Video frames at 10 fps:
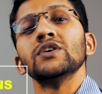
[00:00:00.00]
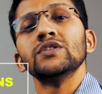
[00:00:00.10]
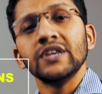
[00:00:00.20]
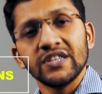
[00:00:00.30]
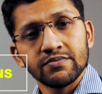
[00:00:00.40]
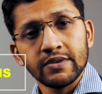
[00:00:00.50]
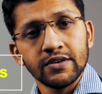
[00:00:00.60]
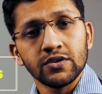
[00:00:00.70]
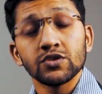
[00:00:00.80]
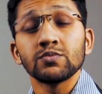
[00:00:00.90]
These
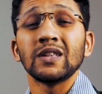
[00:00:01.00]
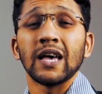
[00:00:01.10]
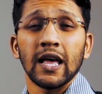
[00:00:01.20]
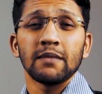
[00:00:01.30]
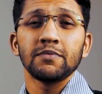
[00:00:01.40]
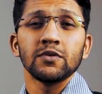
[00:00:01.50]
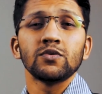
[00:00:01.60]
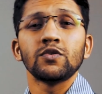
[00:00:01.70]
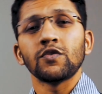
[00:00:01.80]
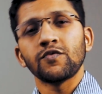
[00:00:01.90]
videos will help
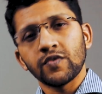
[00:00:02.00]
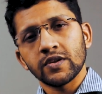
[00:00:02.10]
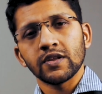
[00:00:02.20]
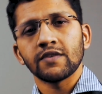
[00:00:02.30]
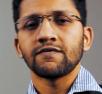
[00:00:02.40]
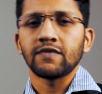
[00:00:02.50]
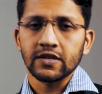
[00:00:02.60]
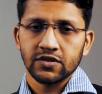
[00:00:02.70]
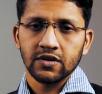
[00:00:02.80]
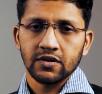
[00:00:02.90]
you go further,
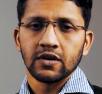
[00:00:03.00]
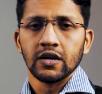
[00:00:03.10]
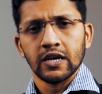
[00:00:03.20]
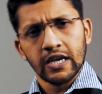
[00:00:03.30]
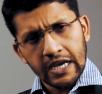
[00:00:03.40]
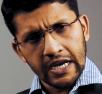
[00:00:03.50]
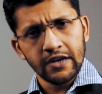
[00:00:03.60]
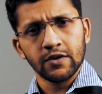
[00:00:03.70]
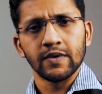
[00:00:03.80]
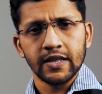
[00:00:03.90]
faster
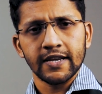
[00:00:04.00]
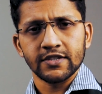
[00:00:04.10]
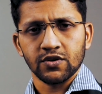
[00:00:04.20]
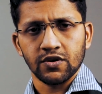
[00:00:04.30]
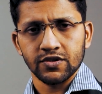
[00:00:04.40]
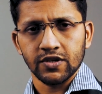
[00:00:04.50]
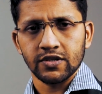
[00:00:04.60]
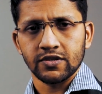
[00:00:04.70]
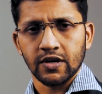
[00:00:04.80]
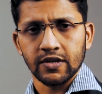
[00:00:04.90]
into Vedic Astrological
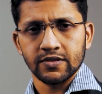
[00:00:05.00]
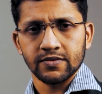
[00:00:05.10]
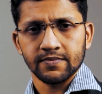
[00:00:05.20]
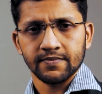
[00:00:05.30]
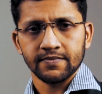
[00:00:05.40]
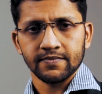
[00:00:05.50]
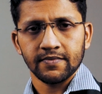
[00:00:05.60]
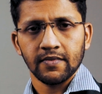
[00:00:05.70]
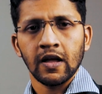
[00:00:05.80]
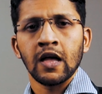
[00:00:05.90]
studies.
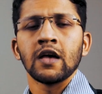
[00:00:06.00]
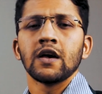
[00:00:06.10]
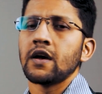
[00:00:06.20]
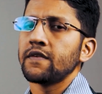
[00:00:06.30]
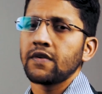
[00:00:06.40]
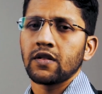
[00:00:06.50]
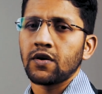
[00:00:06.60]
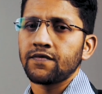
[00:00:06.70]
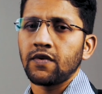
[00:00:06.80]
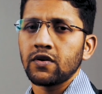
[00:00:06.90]
If you are
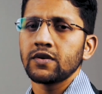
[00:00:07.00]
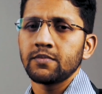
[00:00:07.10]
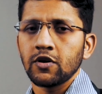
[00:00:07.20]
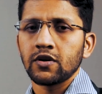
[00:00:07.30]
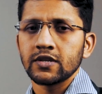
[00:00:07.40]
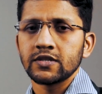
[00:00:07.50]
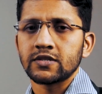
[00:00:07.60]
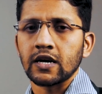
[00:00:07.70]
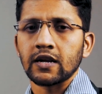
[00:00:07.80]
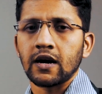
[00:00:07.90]
not following me on
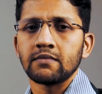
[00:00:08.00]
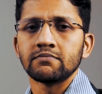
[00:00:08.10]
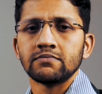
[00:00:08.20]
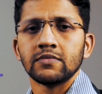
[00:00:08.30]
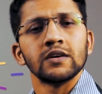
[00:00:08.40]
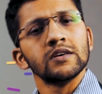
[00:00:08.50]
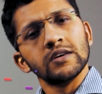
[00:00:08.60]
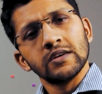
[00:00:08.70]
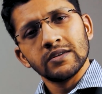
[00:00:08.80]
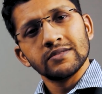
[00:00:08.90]
Instagram,
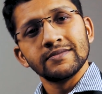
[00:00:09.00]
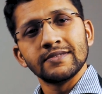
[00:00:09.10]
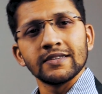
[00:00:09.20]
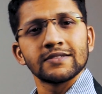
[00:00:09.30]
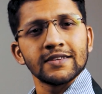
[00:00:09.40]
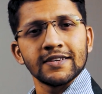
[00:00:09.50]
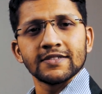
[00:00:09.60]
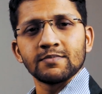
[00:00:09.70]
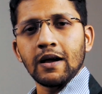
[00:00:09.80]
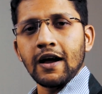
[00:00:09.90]
this
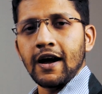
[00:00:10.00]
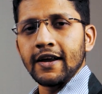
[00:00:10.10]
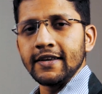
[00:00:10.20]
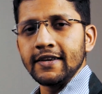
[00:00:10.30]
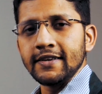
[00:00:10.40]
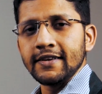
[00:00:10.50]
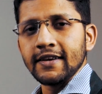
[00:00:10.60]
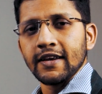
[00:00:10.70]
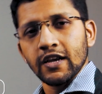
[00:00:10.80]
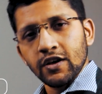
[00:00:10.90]
is my ID.
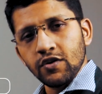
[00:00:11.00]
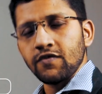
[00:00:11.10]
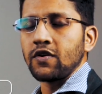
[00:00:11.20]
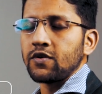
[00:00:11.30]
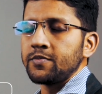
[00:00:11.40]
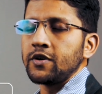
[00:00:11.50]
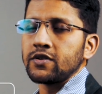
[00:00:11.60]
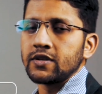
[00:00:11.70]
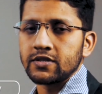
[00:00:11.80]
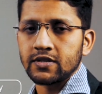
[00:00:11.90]
Go follow me
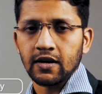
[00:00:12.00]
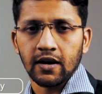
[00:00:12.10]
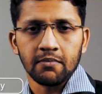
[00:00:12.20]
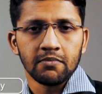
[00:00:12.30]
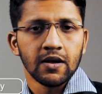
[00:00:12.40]
on Instagram.